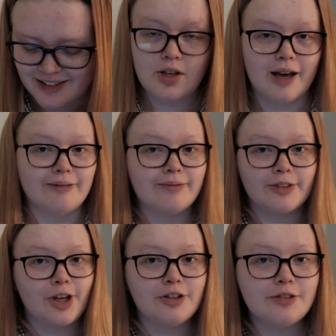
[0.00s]
So yeah,
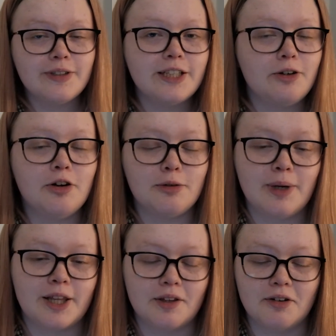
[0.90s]
those are really all of
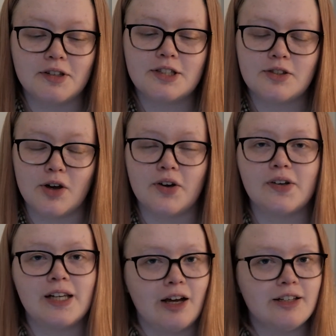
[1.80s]
my thoughts. So
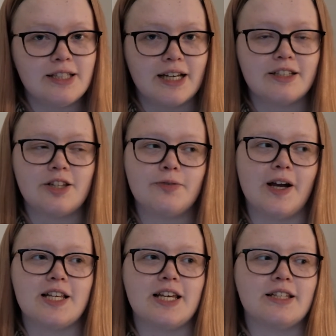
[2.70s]
now let's get into the
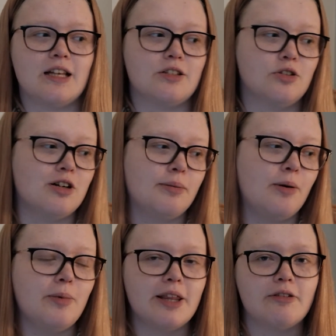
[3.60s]
ratings and talk
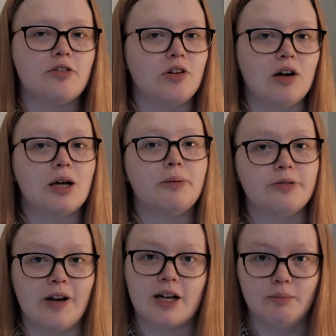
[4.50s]
about whether or not I would
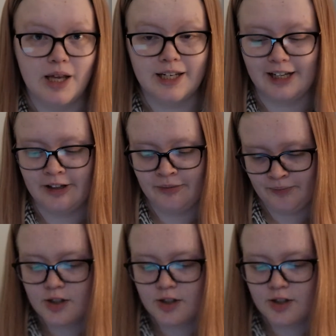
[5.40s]
recommend it.